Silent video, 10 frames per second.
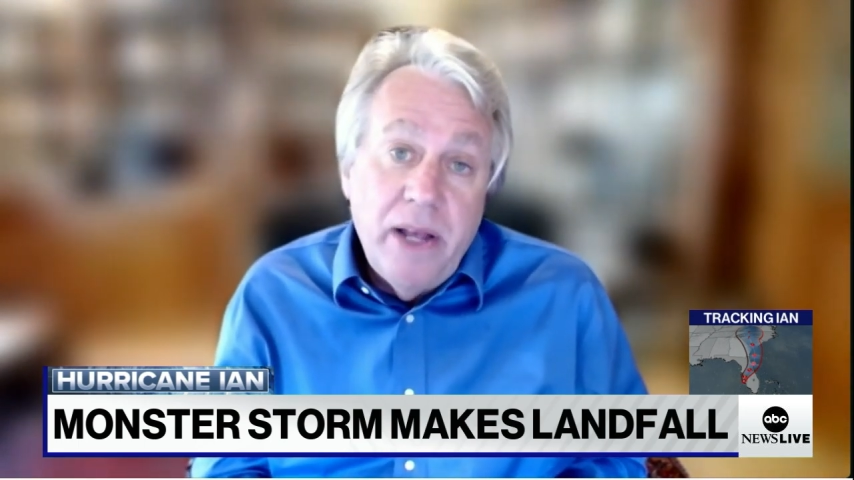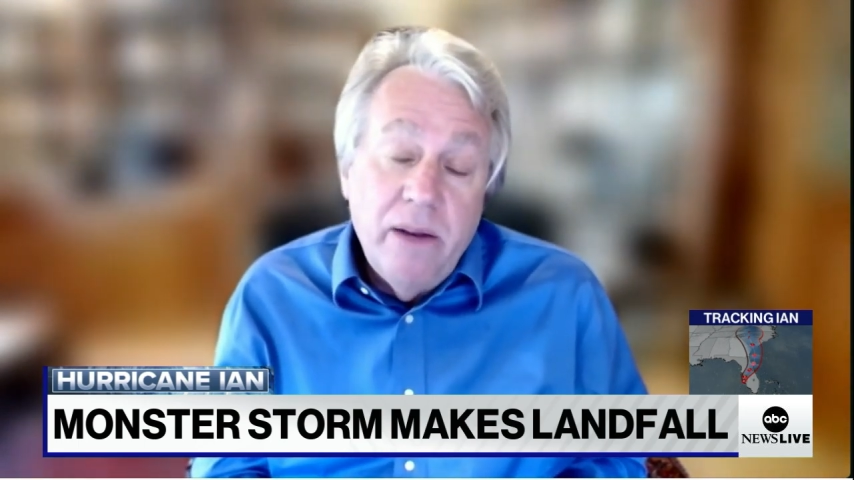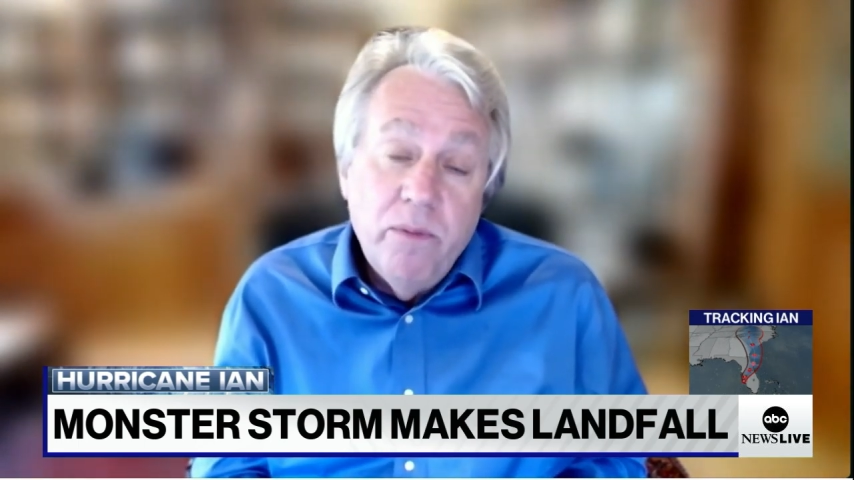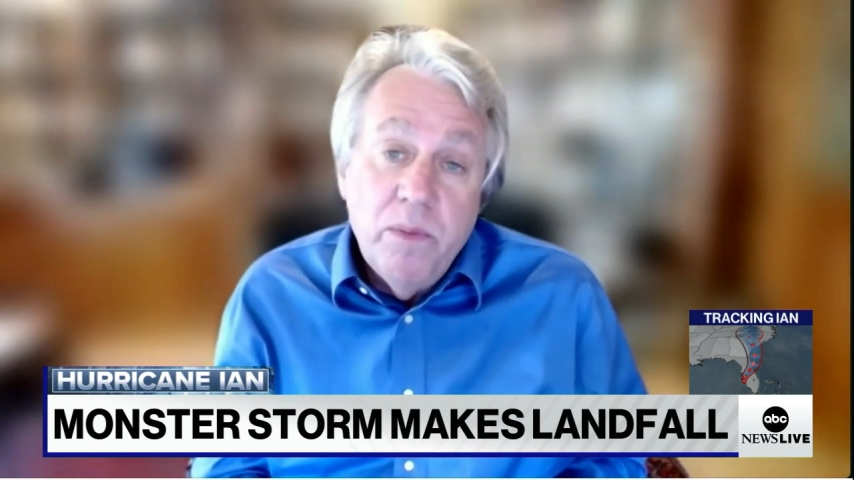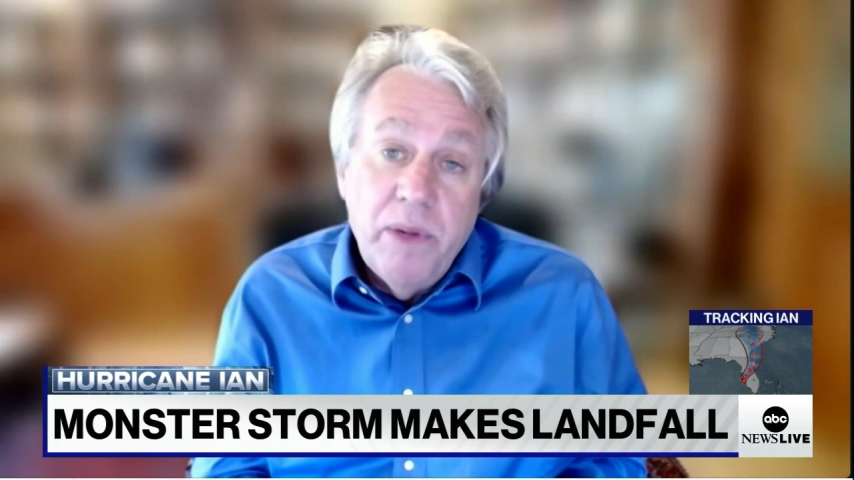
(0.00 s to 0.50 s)

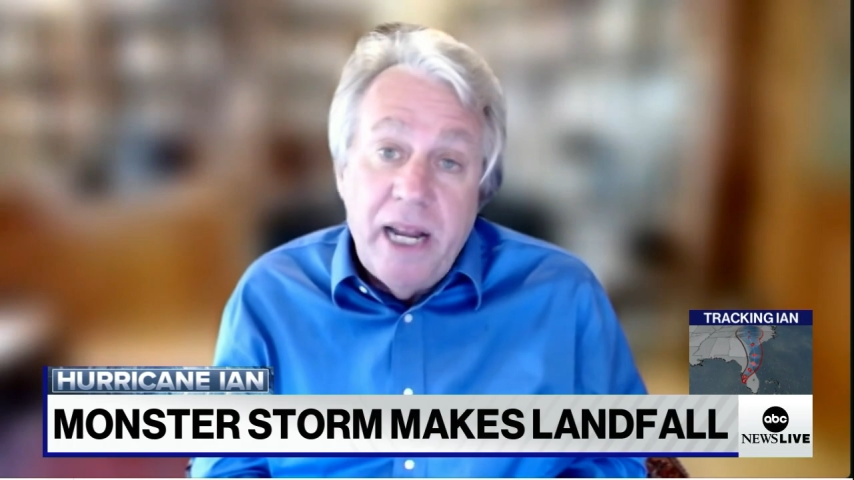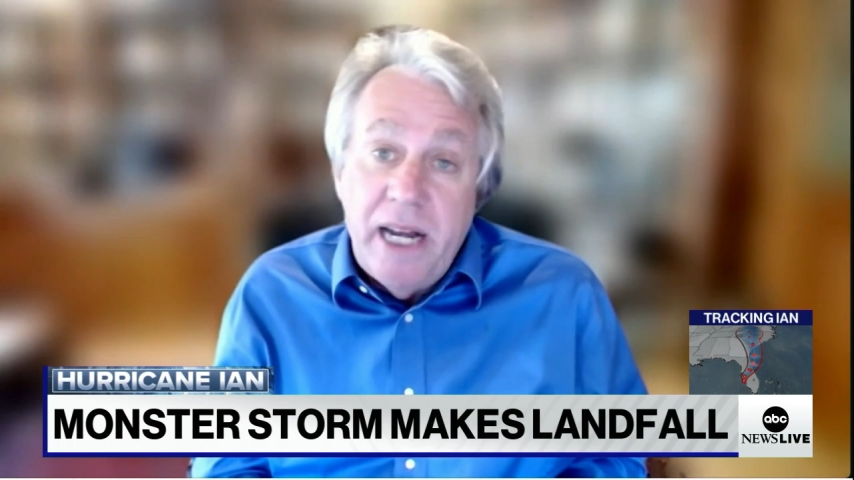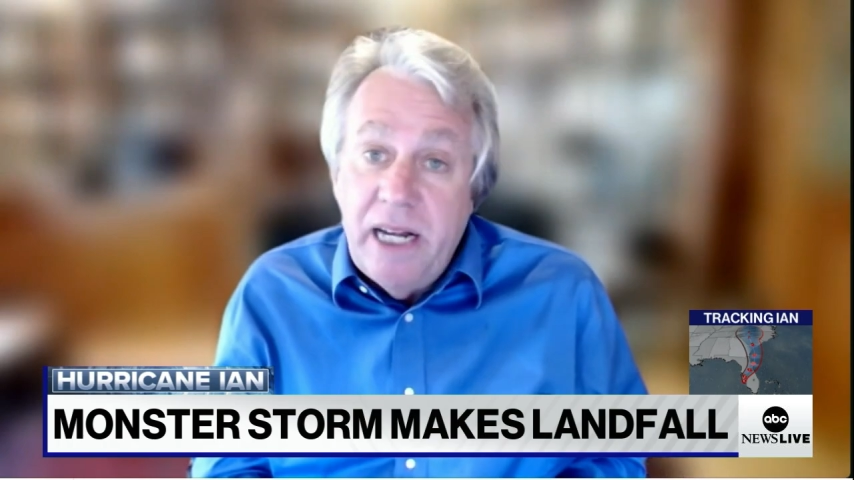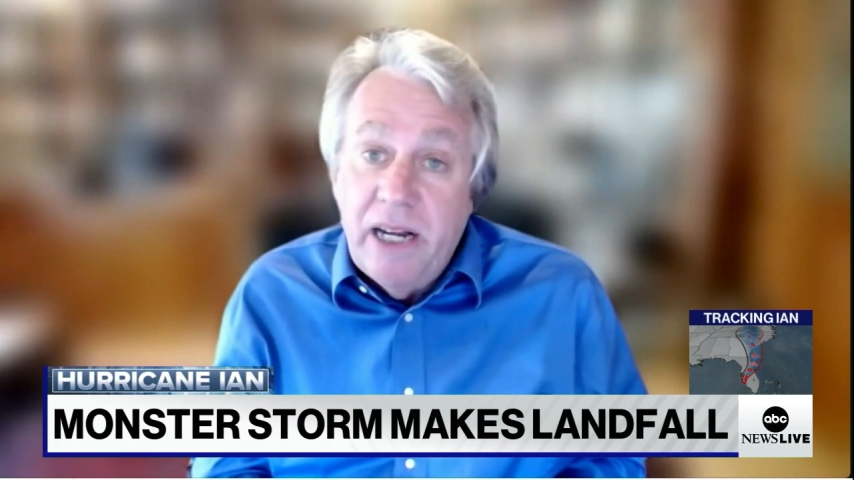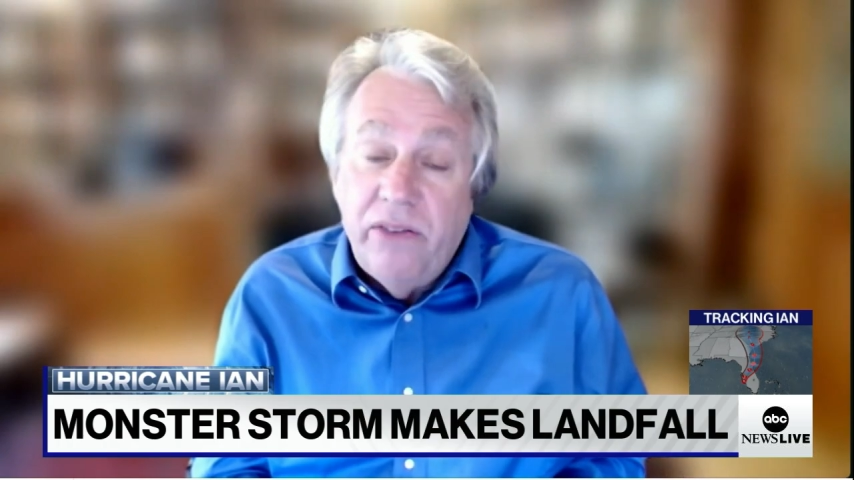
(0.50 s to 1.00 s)
and we're
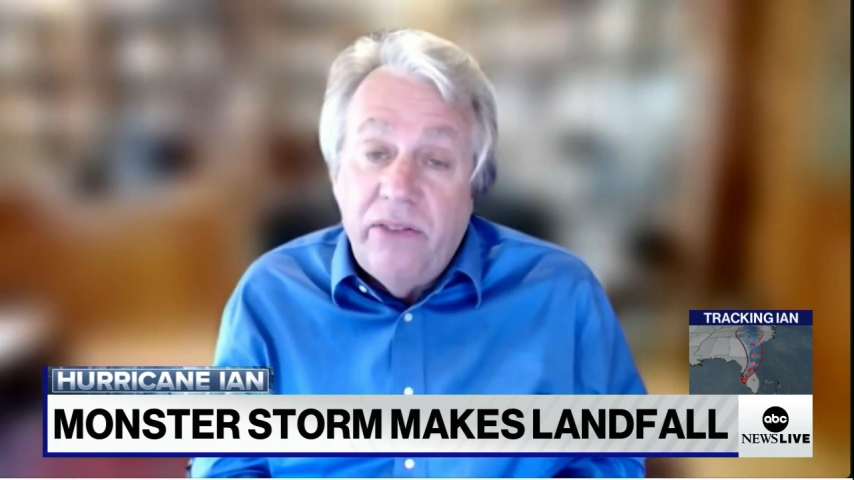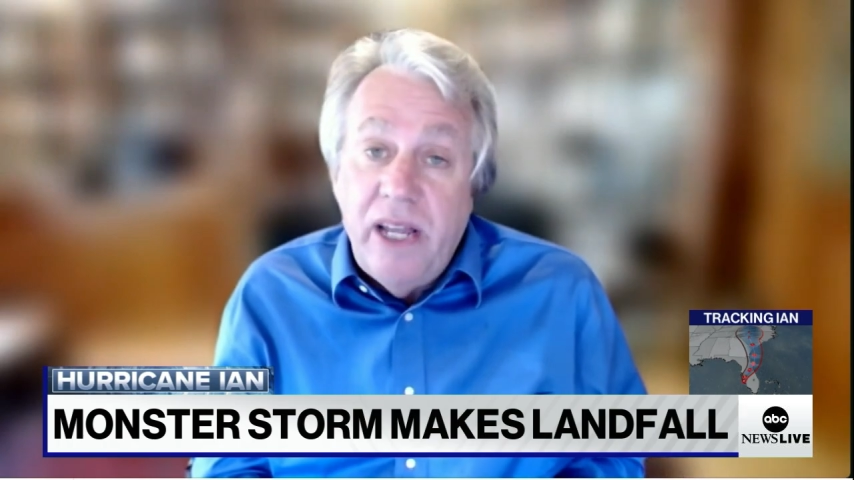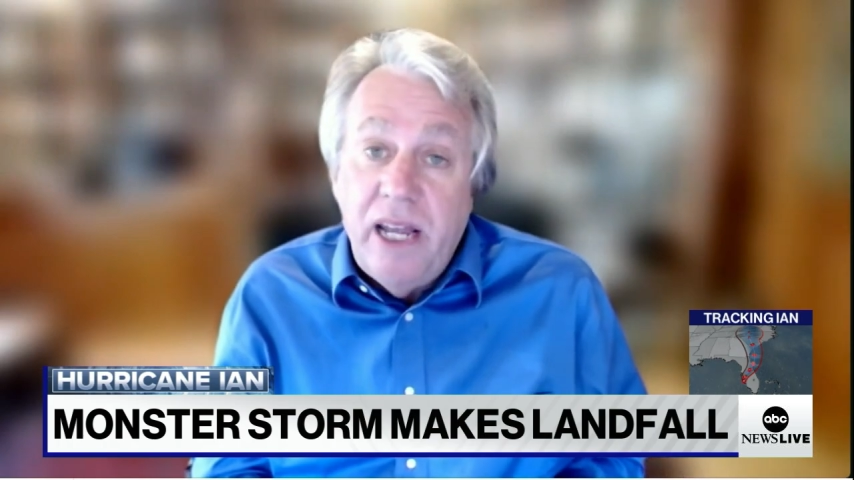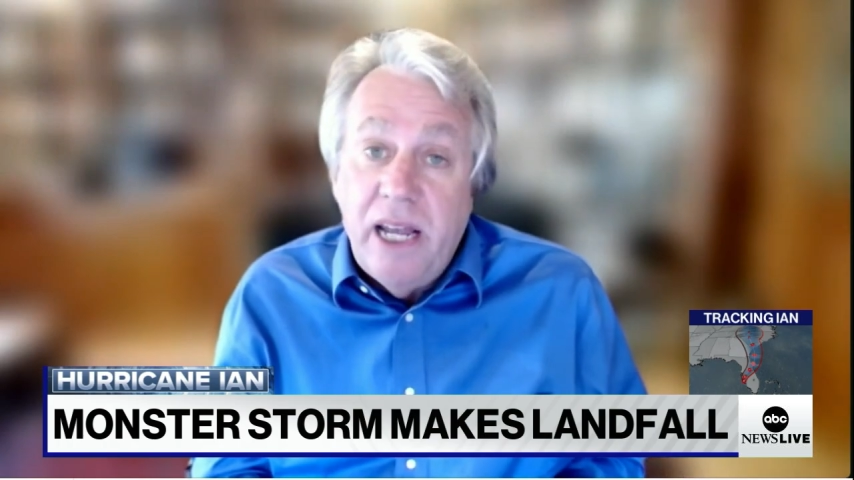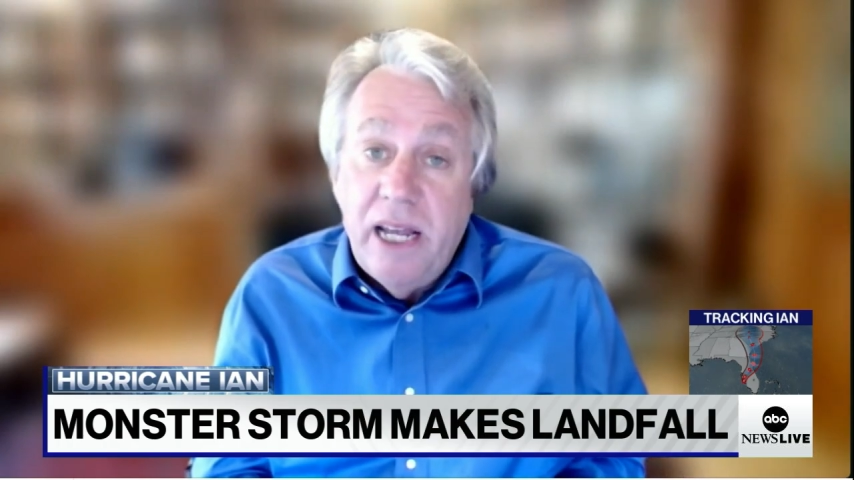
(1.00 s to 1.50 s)
beginning to see